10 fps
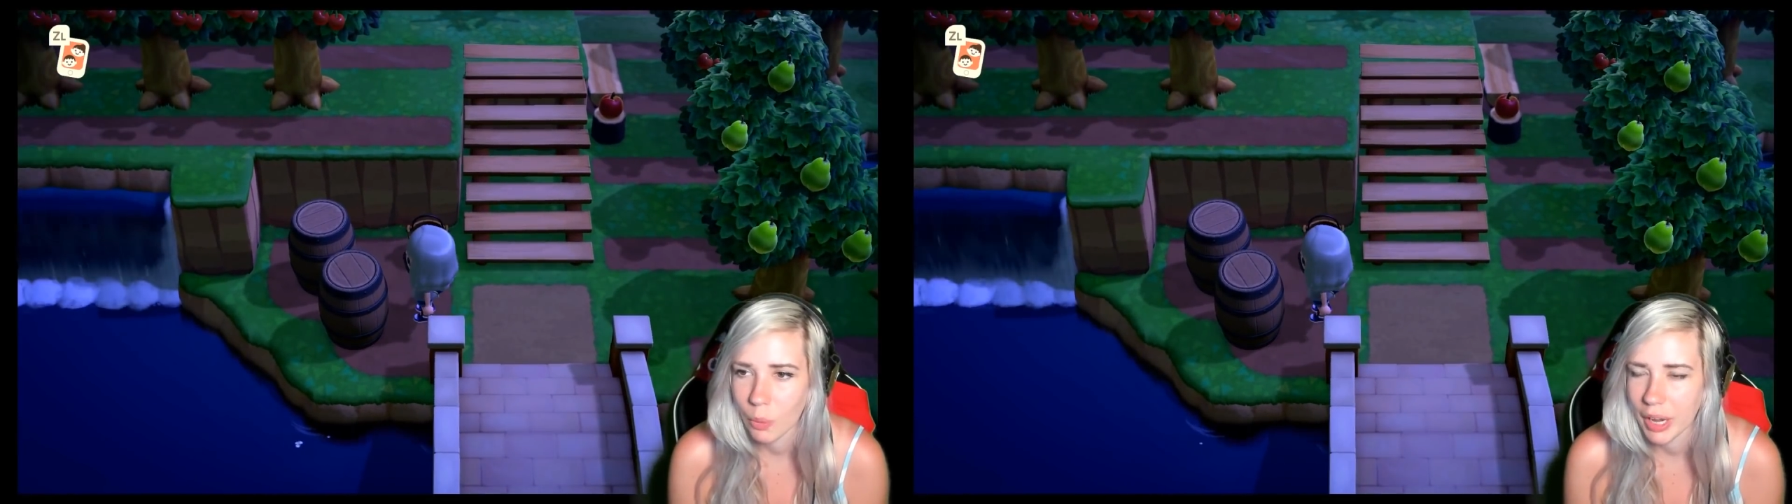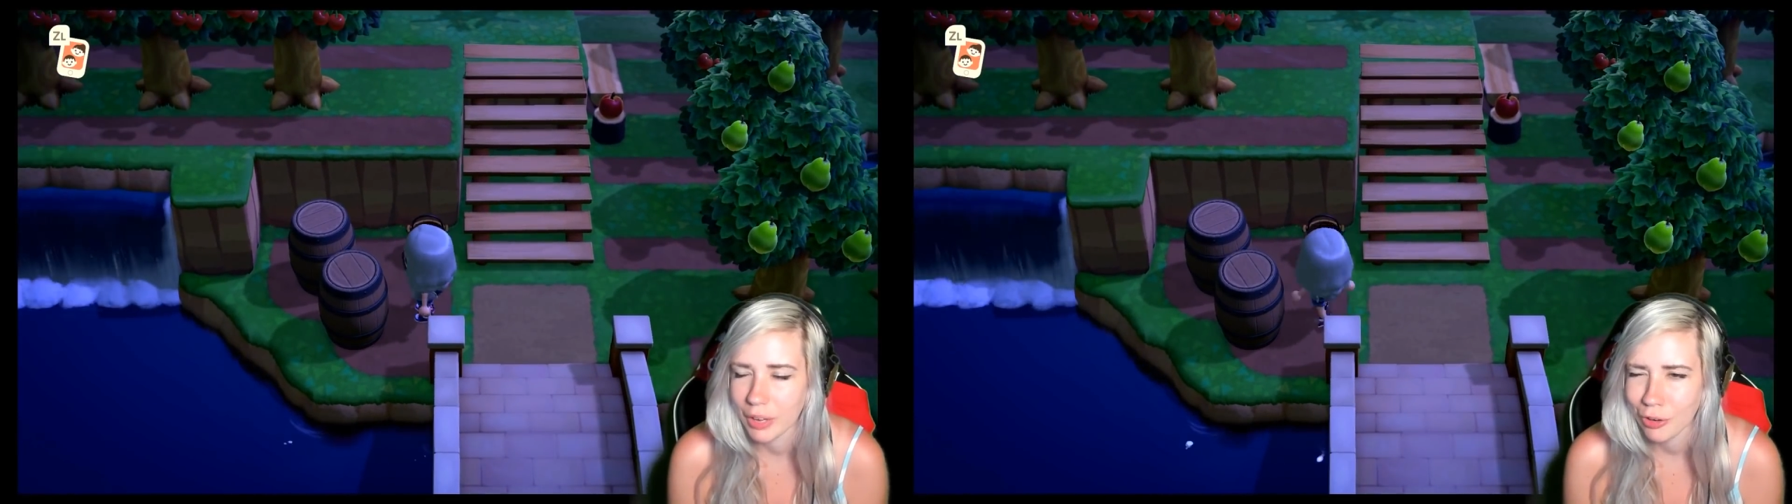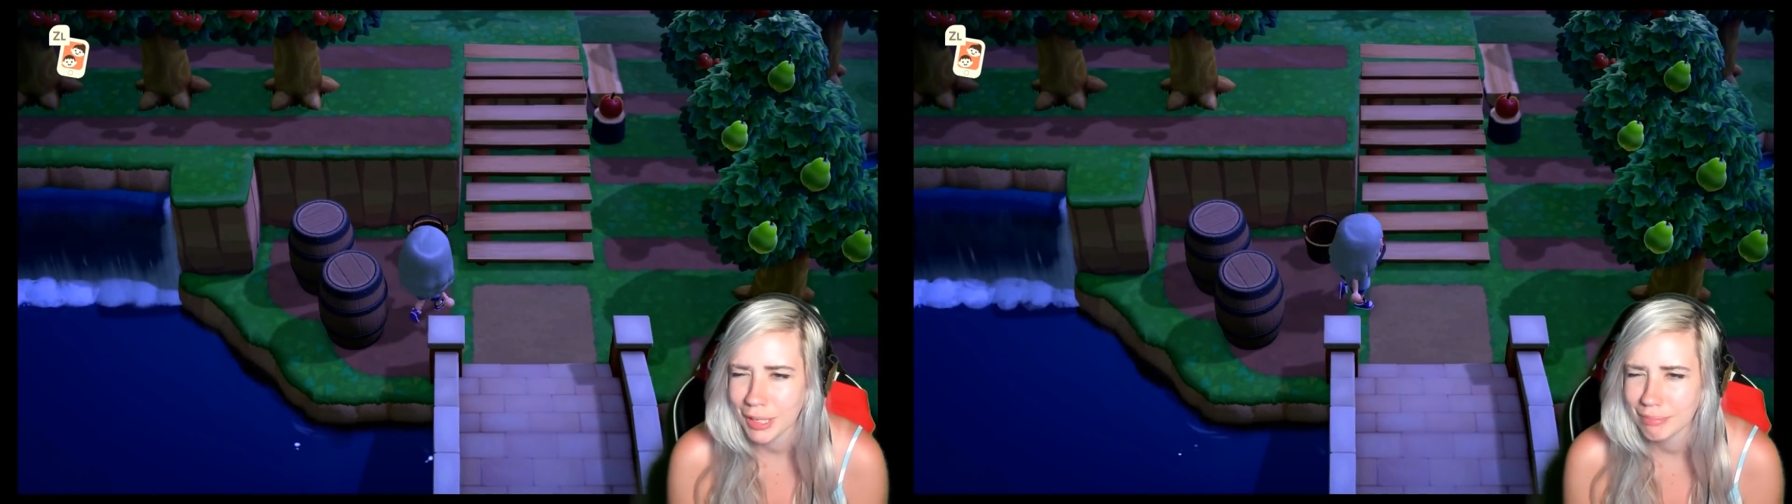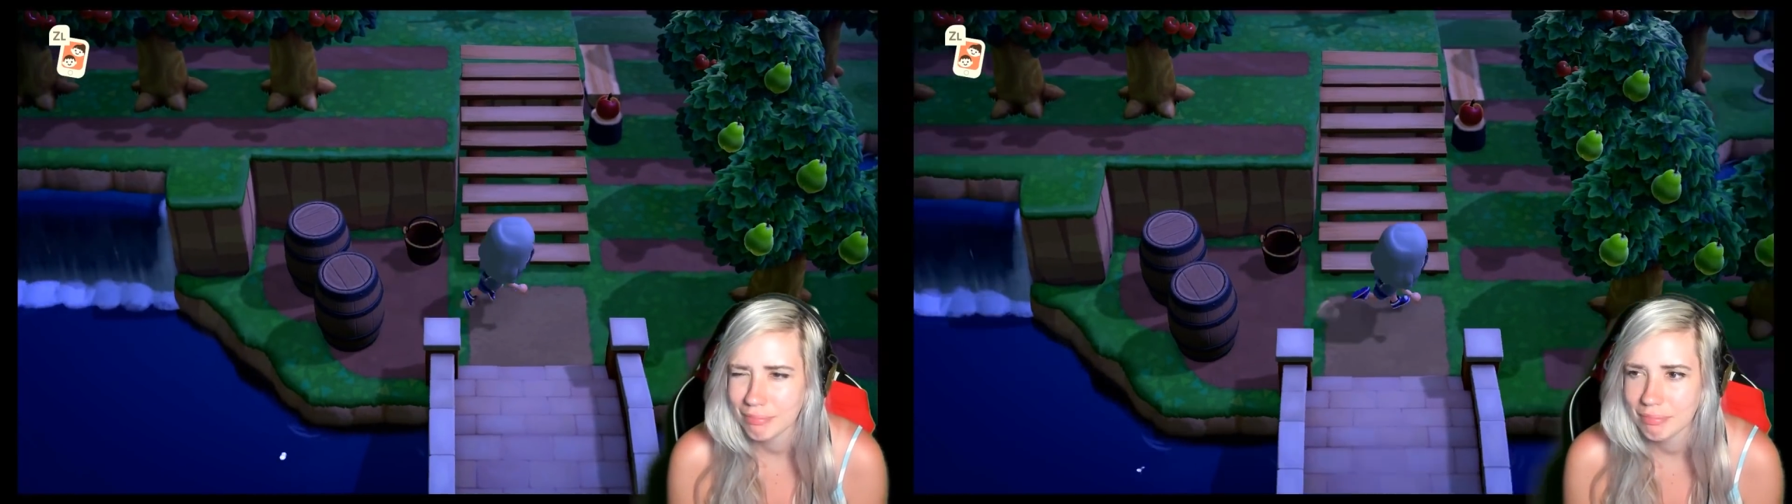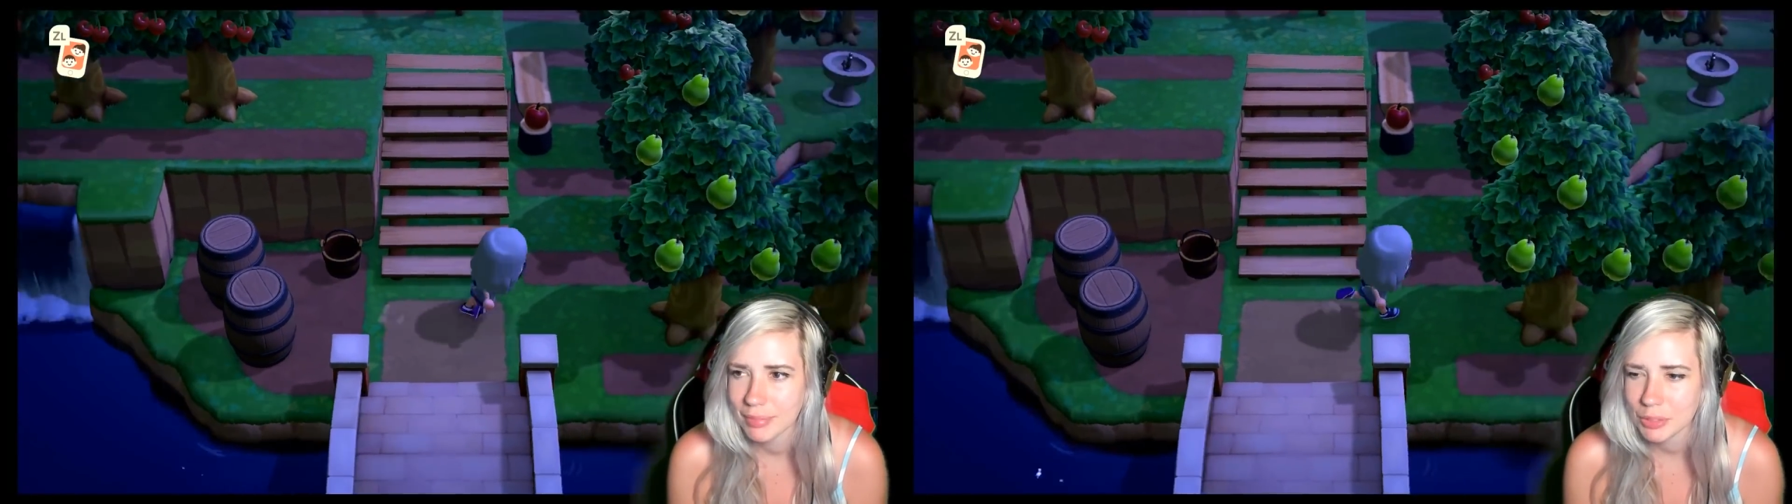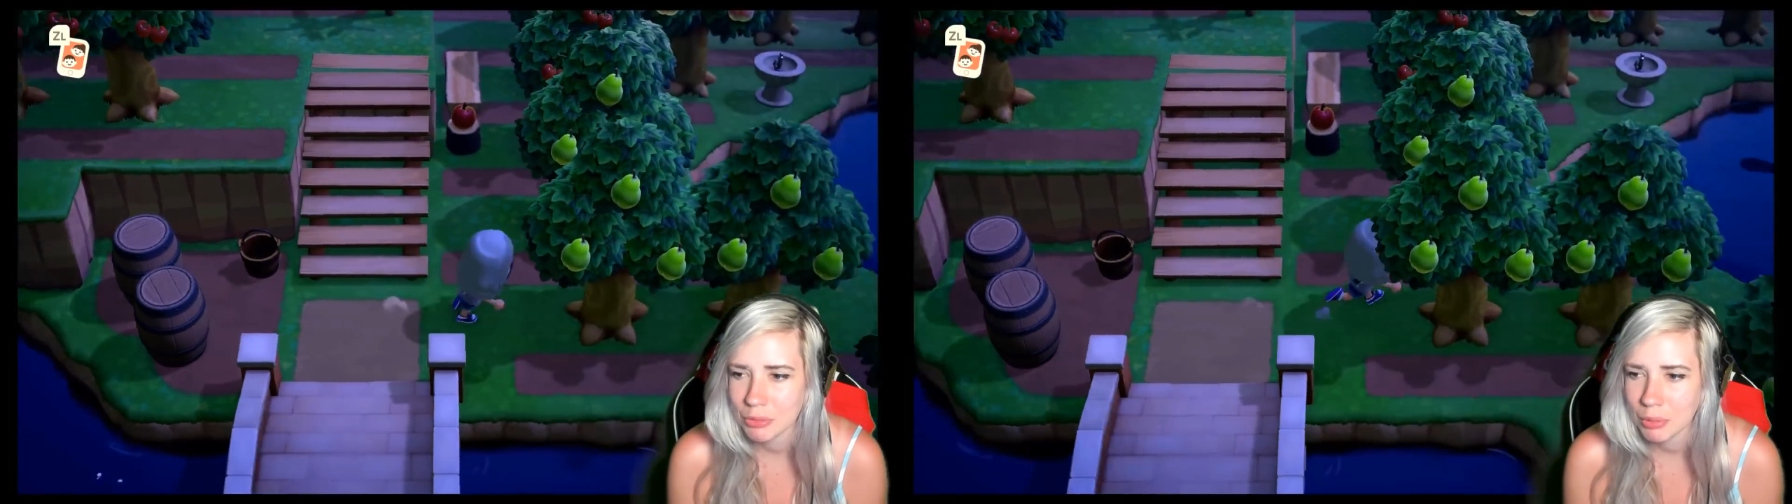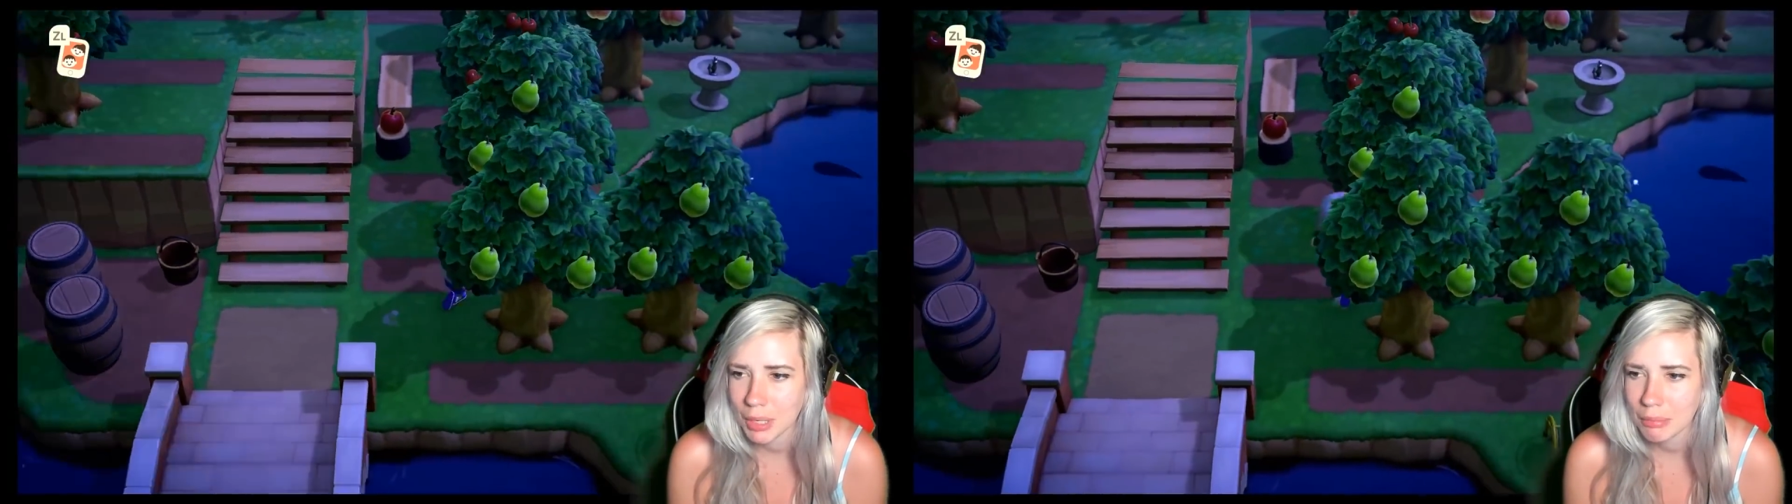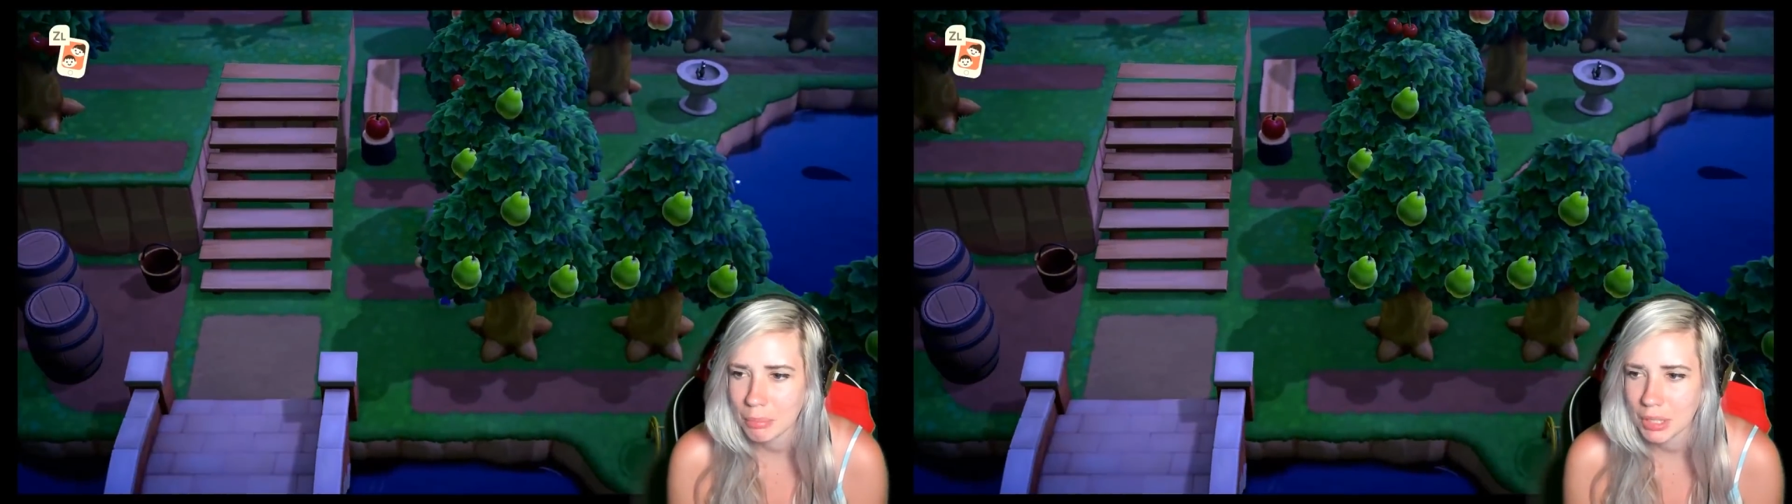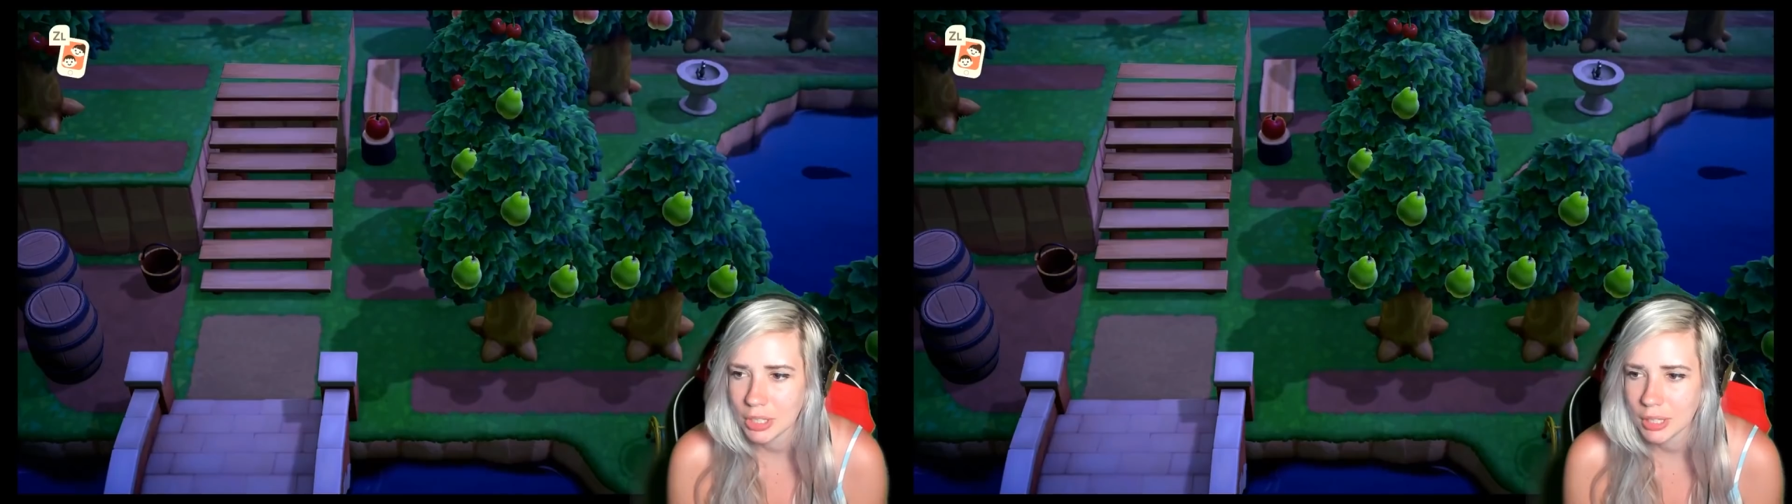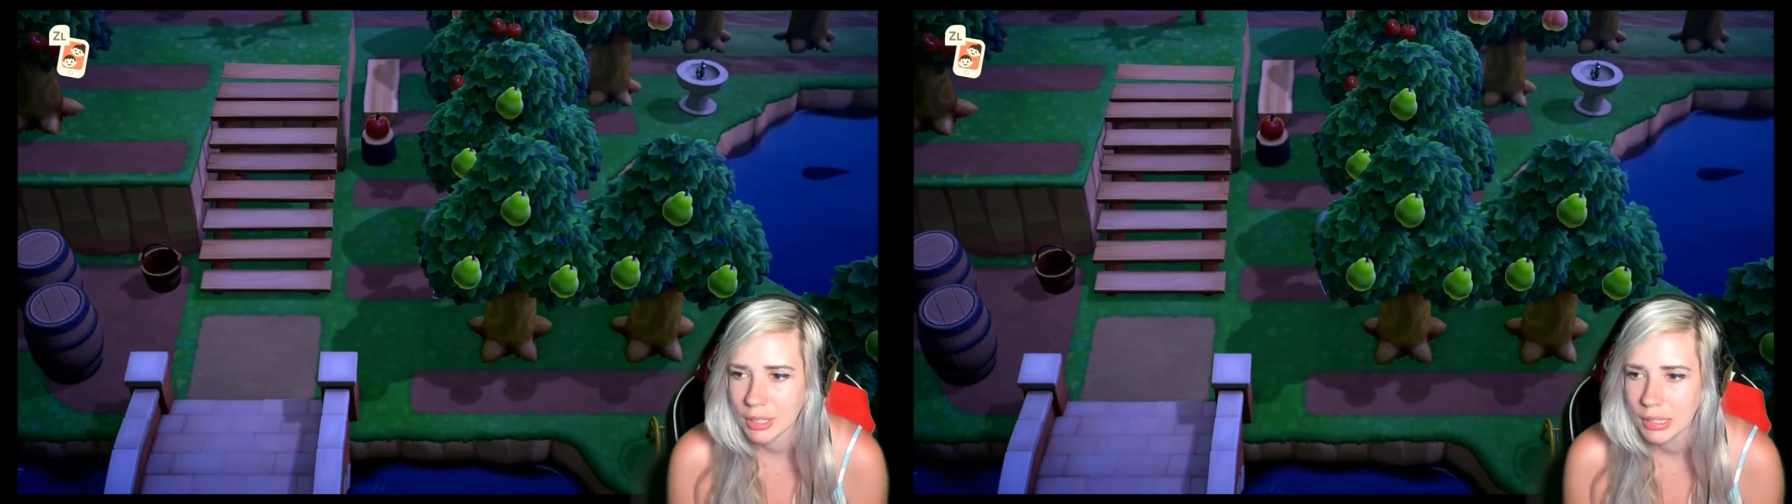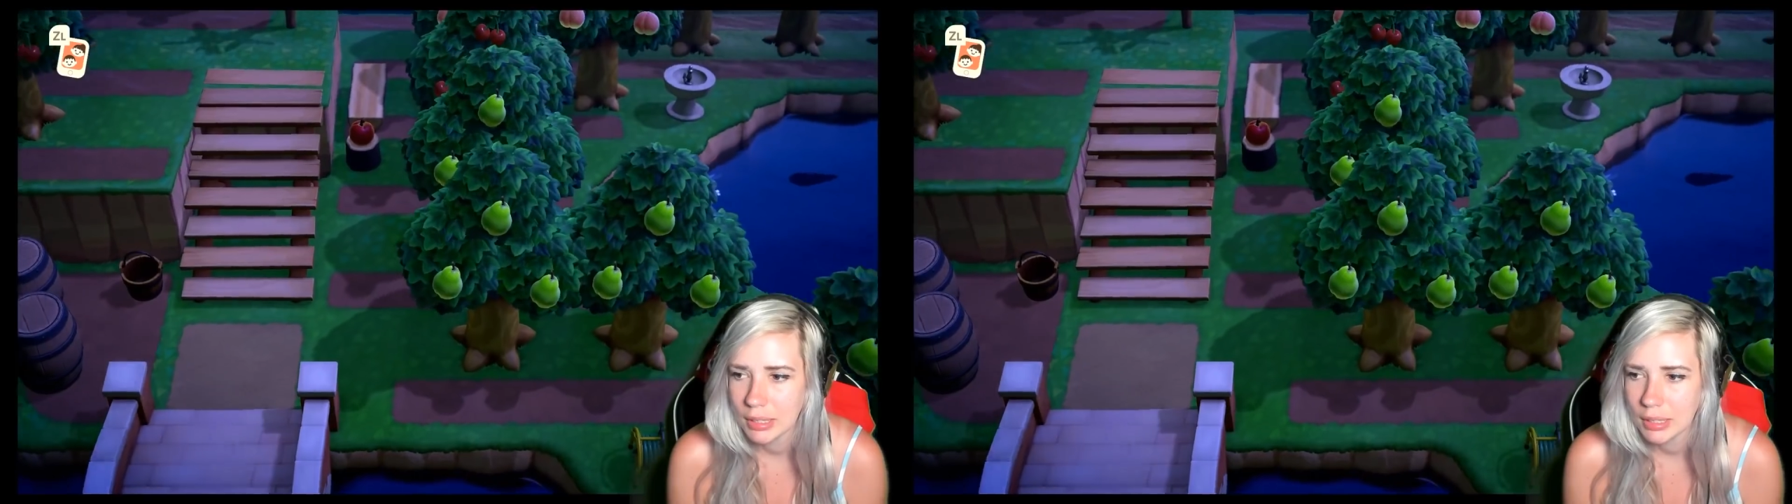winery, is sort of what I picture.